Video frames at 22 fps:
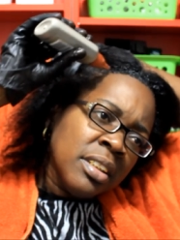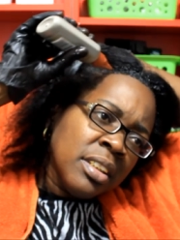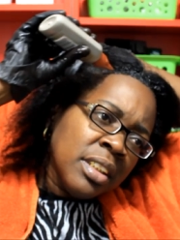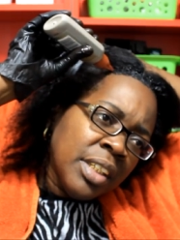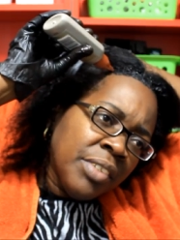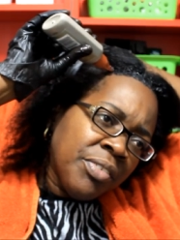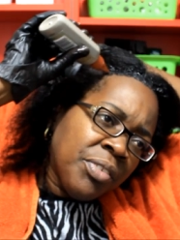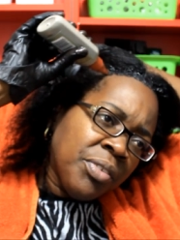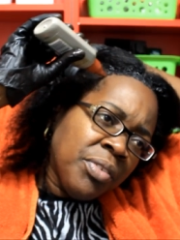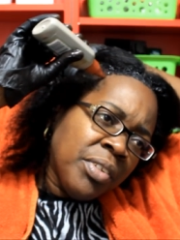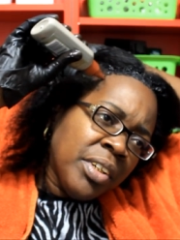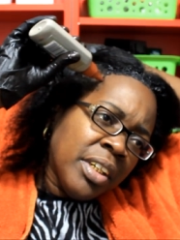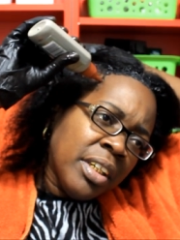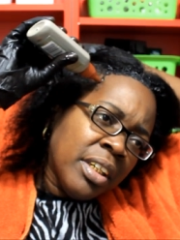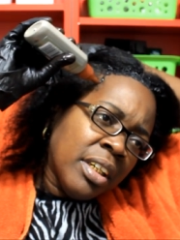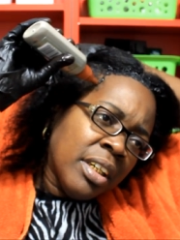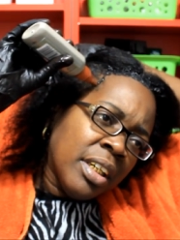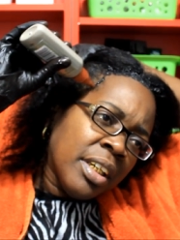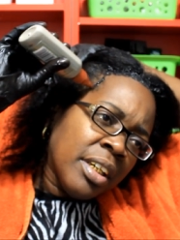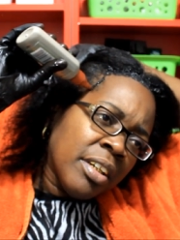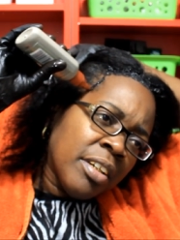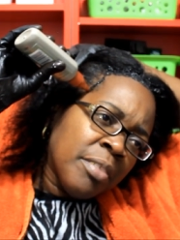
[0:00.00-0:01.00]
if you need a
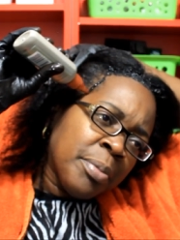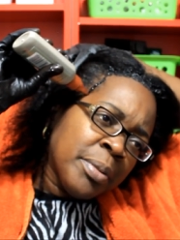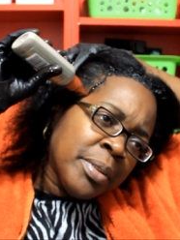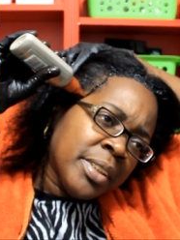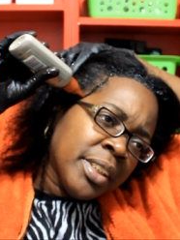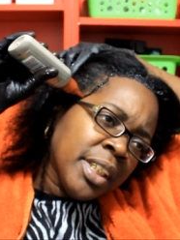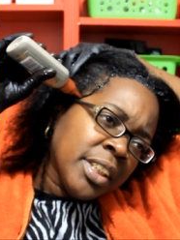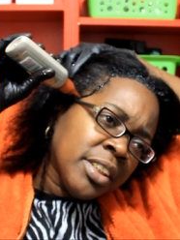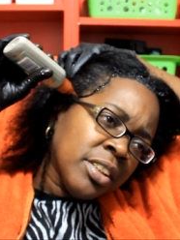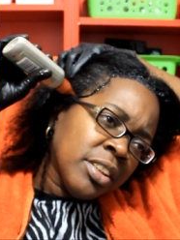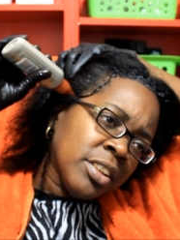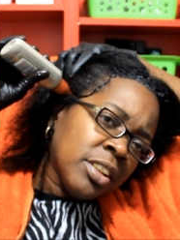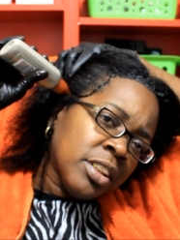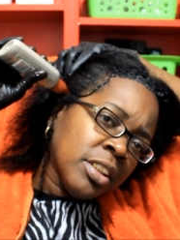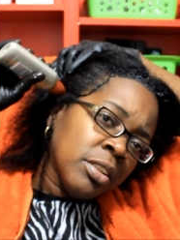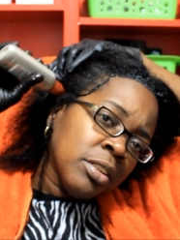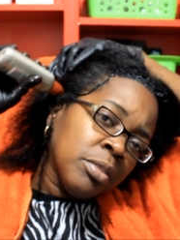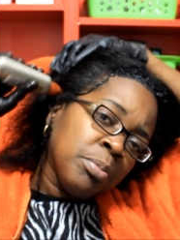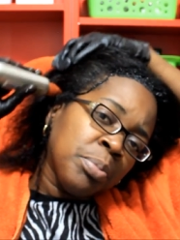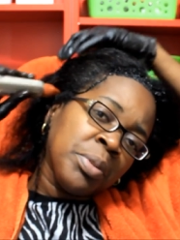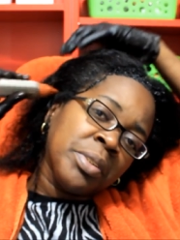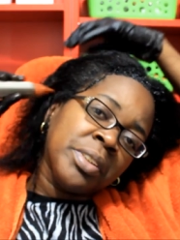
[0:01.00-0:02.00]
layer of protection
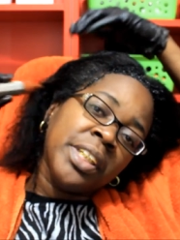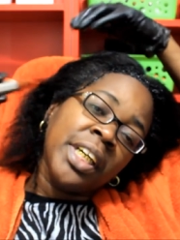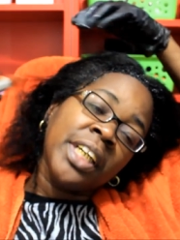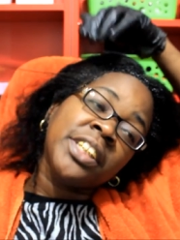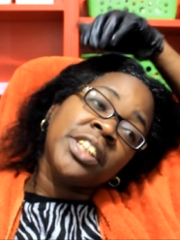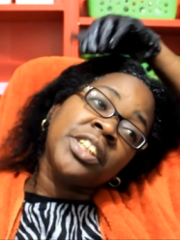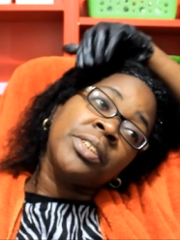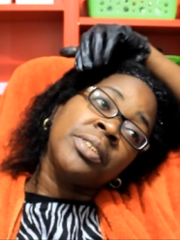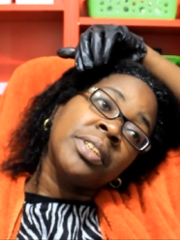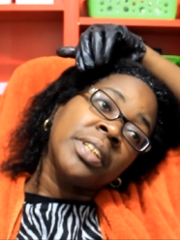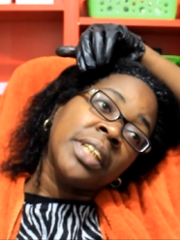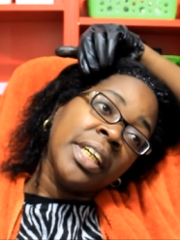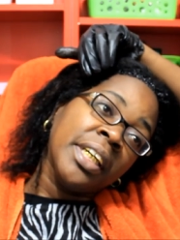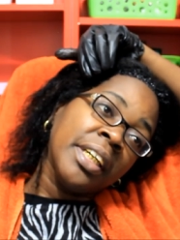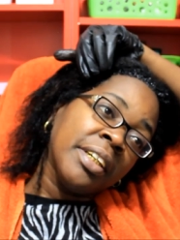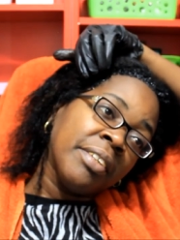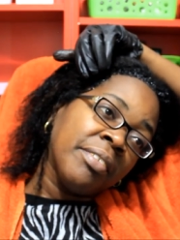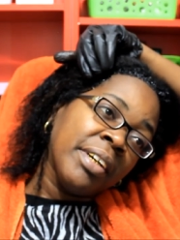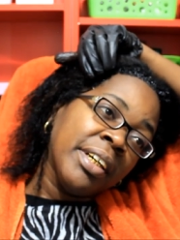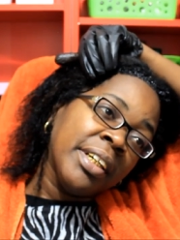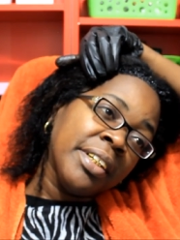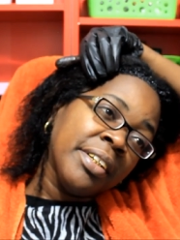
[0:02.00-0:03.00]
to protect your skin
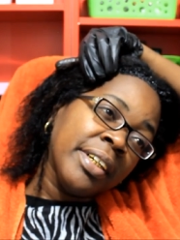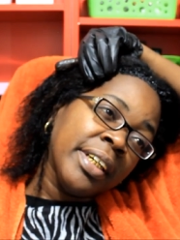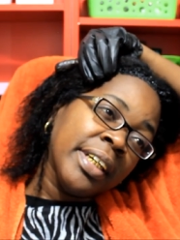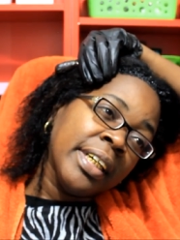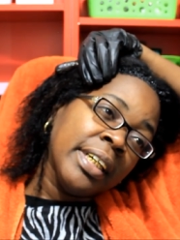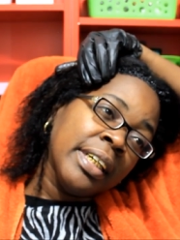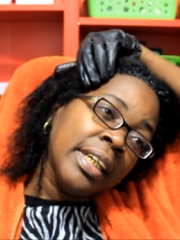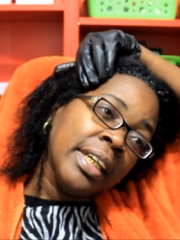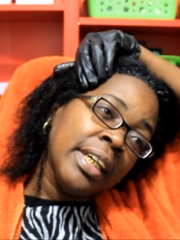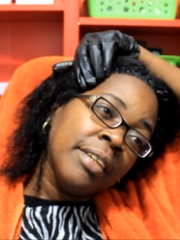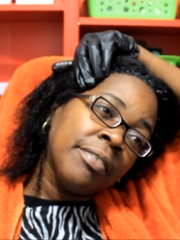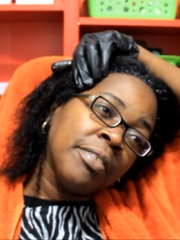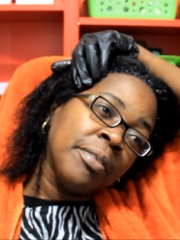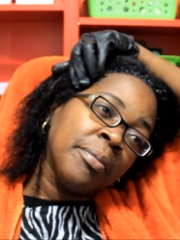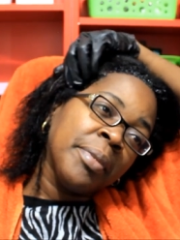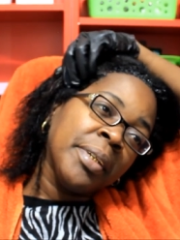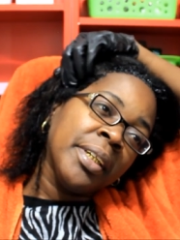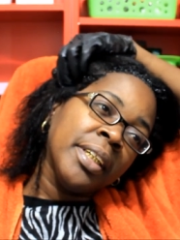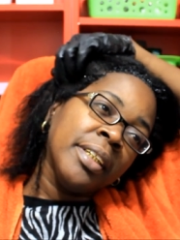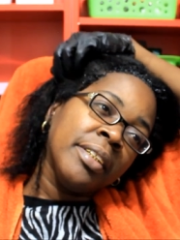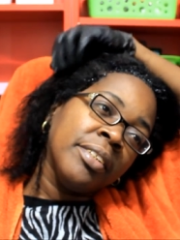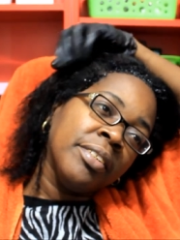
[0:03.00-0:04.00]
around your hairline from
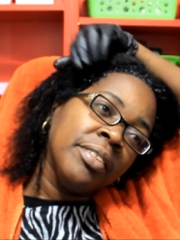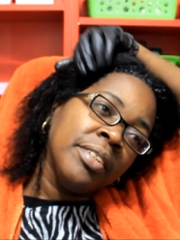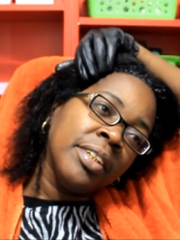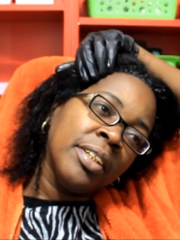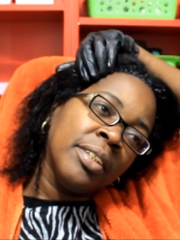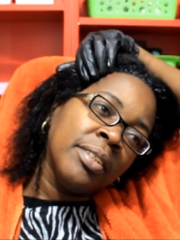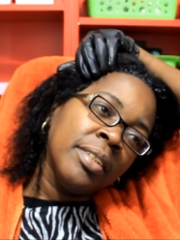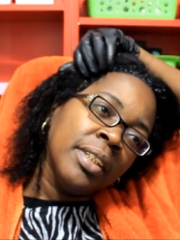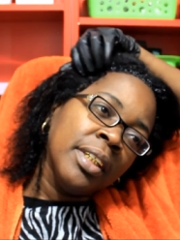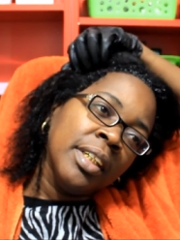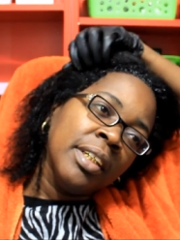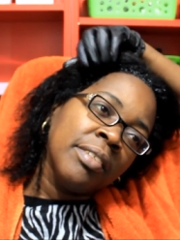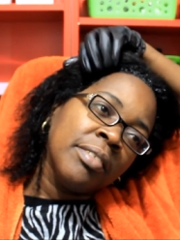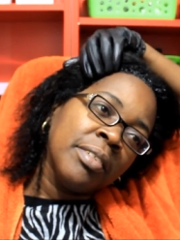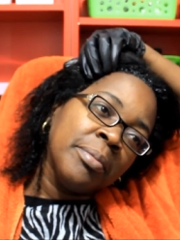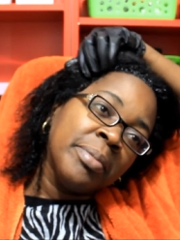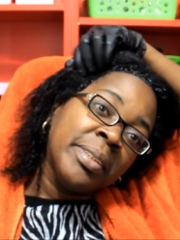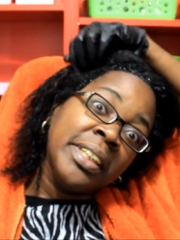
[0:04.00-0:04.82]
getting, you know, from